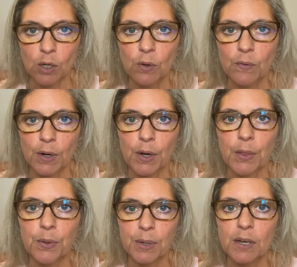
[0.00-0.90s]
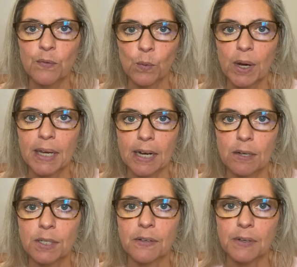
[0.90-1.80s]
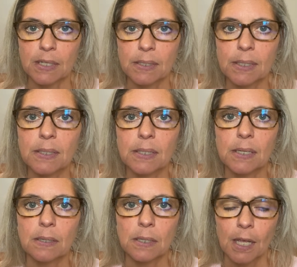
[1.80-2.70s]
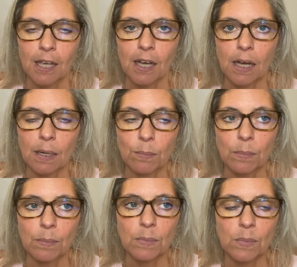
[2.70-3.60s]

over three to four years of consistent um,